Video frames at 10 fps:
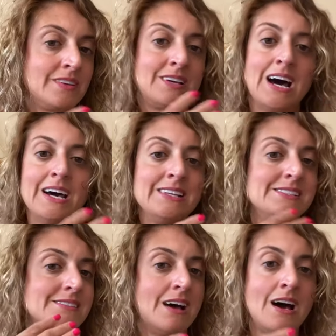God is
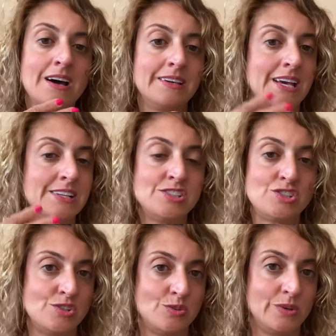not
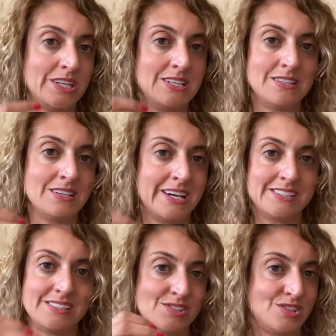against you when he
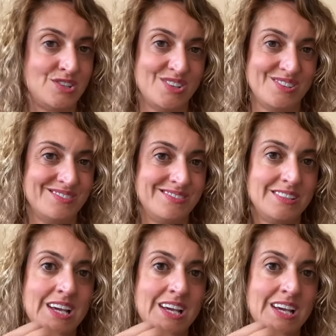denies it to you.